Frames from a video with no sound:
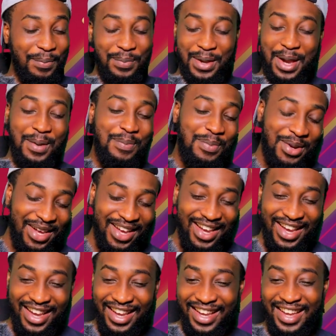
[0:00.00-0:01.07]

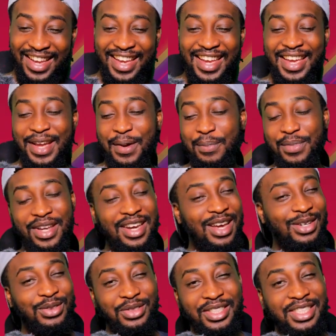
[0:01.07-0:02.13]
Pepe,
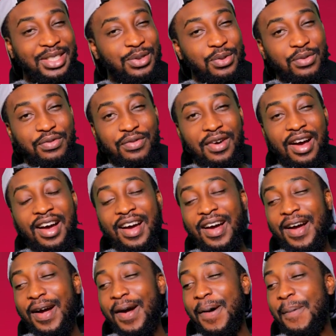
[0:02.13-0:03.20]
Bernardo
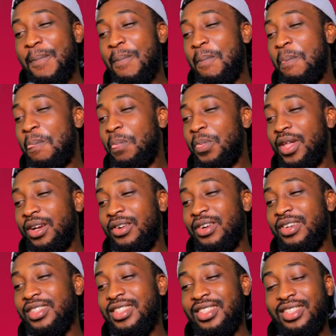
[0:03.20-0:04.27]
Silva. They
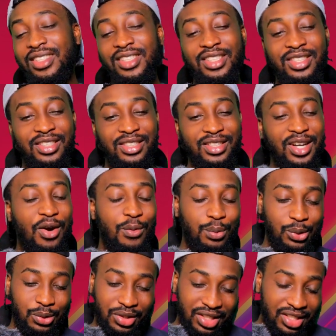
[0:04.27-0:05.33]
got Joao
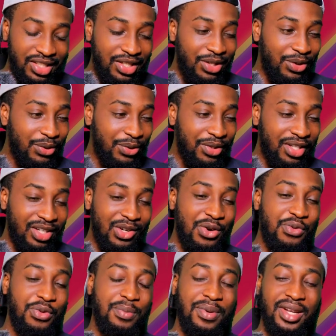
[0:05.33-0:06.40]
Moutinho. They got
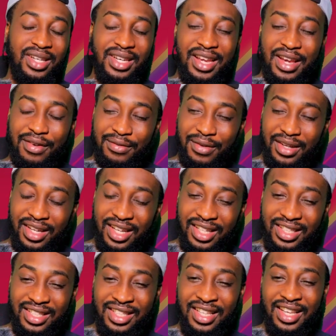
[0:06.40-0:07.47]
Ruben
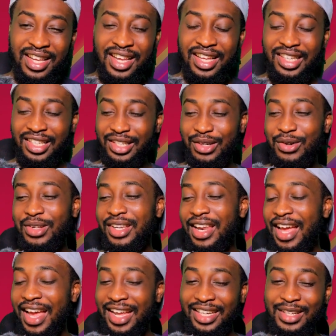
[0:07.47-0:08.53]
Neves. They got,
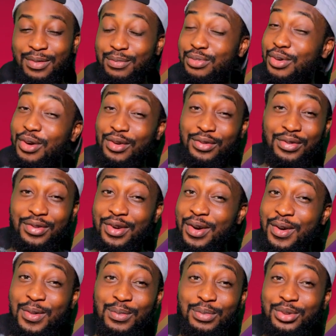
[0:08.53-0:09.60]
like, bro,
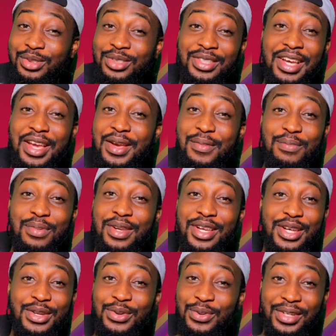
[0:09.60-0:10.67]
Portugal ain't
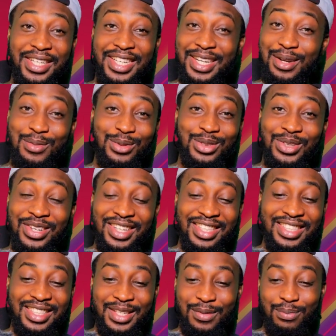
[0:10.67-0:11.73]
playing no games,
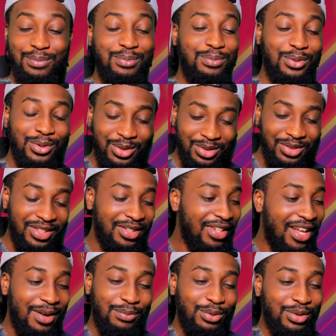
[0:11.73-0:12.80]
honestly.
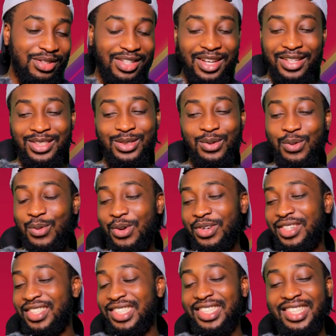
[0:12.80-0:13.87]
Portugal
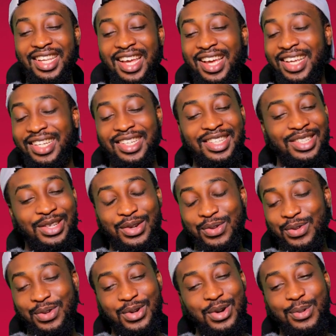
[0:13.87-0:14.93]
squad is like,
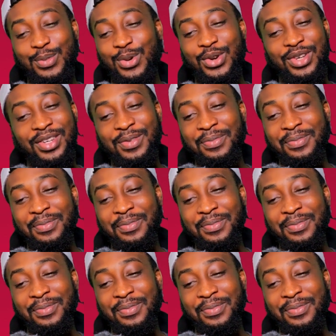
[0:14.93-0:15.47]
yo, come on.